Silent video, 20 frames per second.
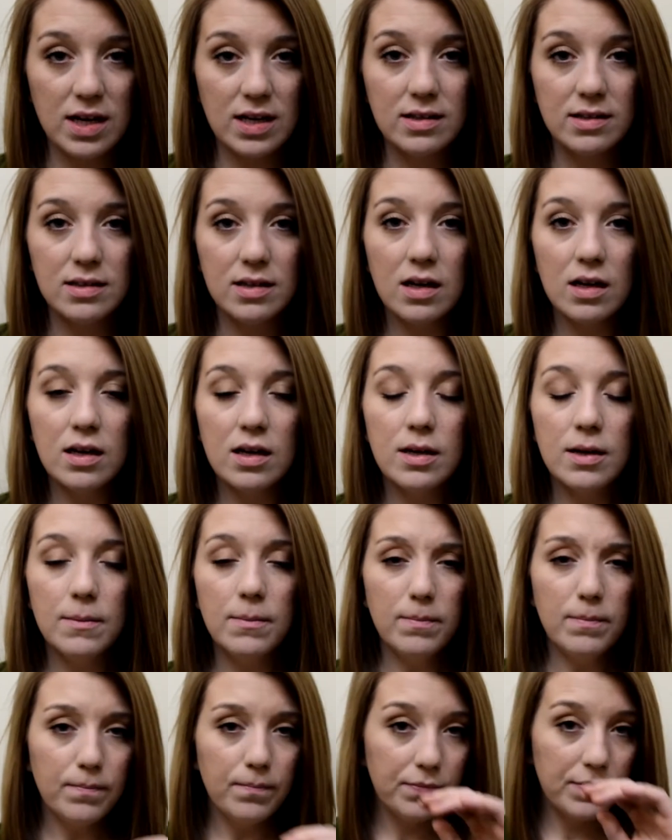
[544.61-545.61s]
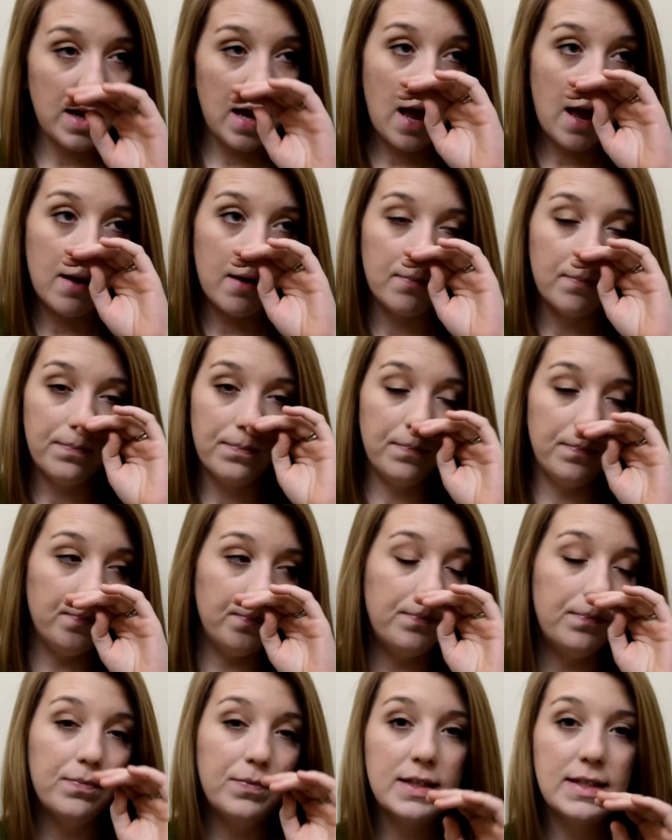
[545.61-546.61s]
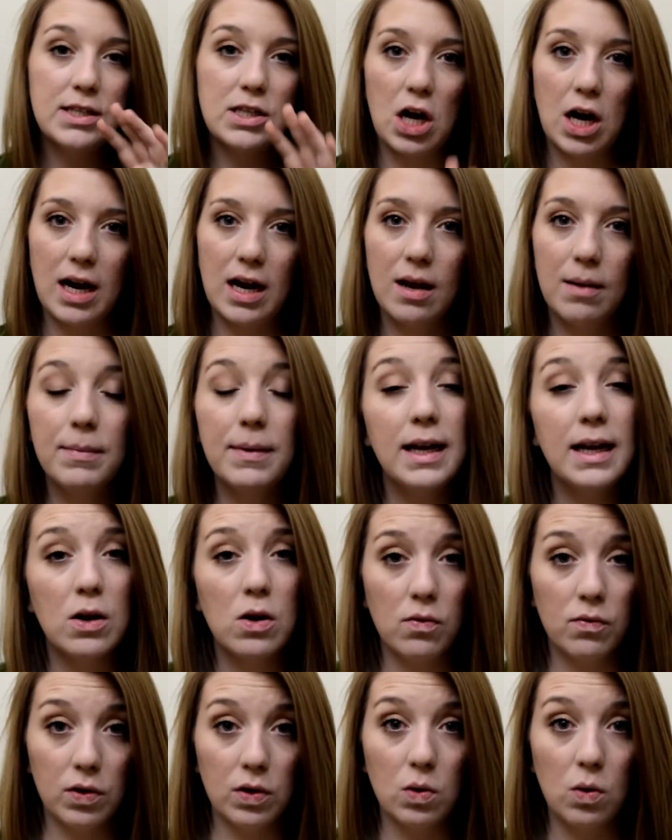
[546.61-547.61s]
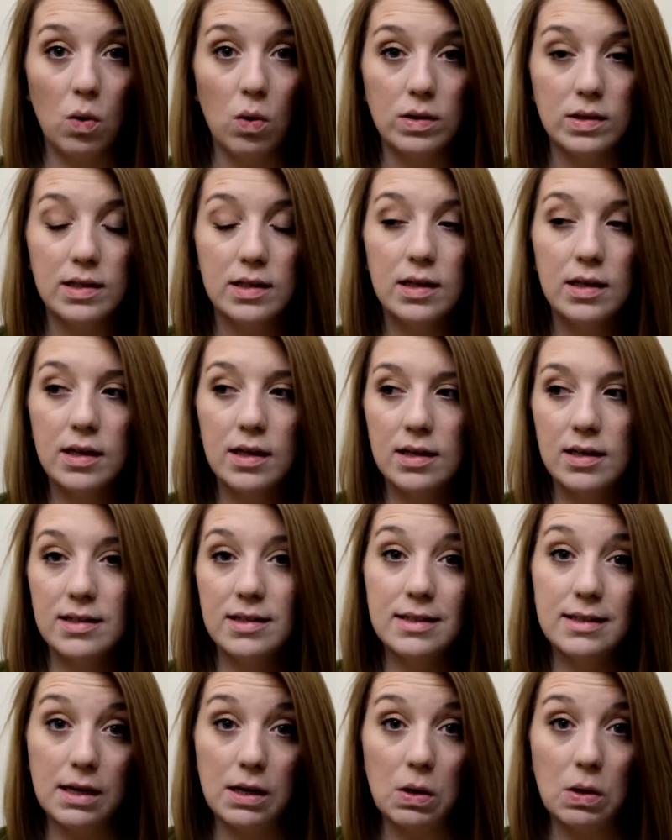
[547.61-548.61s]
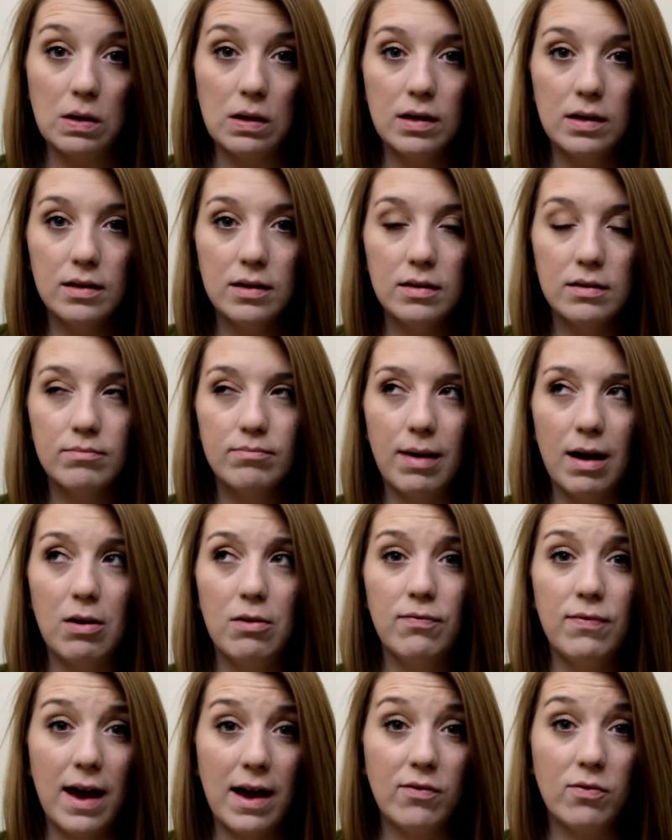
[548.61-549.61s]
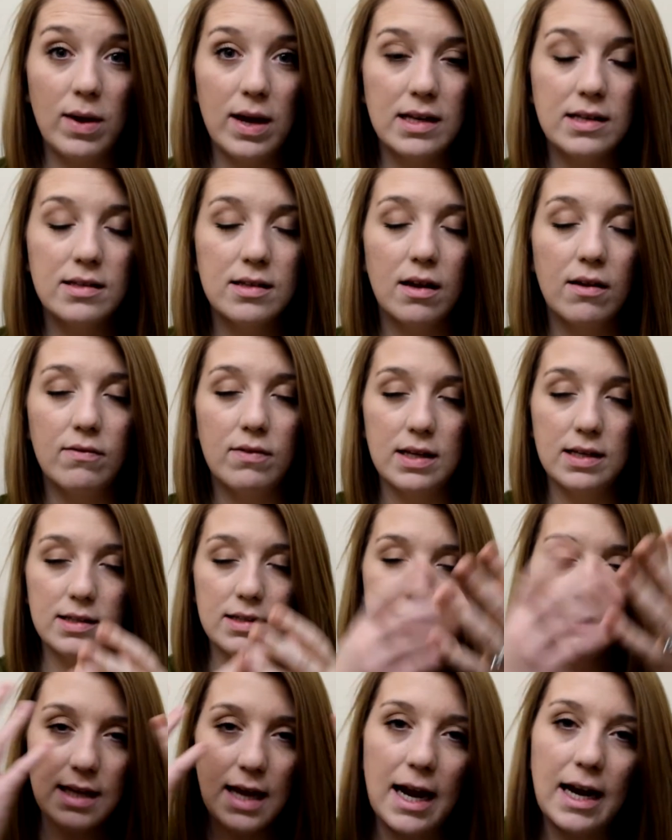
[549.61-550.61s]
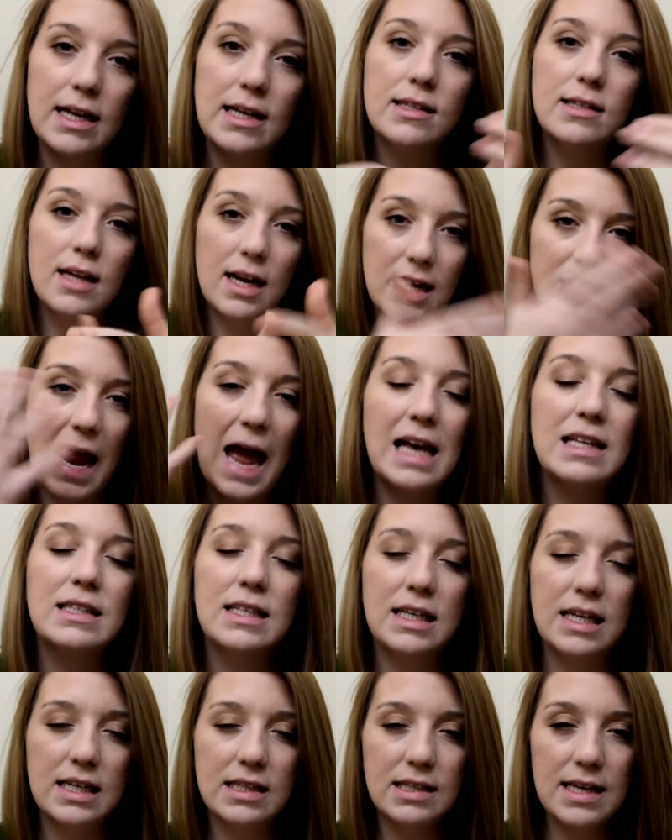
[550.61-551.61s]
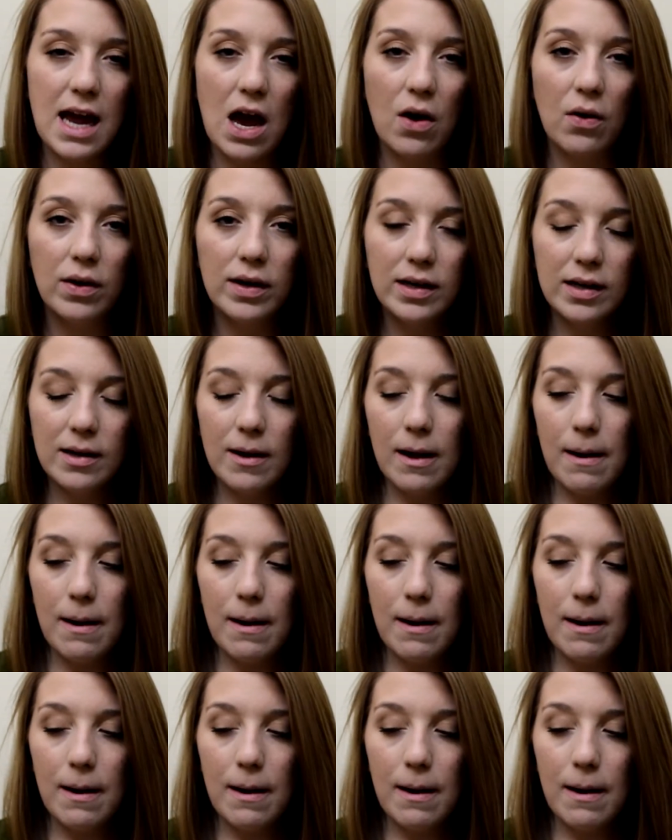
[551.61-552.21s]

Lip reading: is. Sorry, I'm getting over a cold still. About 5 weeks of this sinus nastiness now.